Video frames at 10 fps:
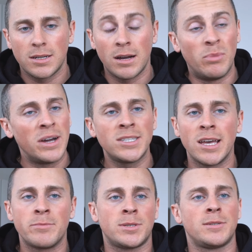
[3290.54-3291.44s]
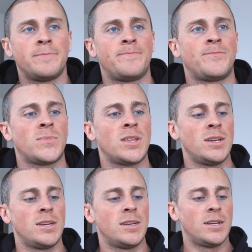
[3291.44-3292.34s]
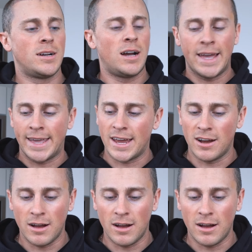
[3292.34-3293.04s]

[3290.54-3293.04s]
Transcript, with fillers: and biceps. Again,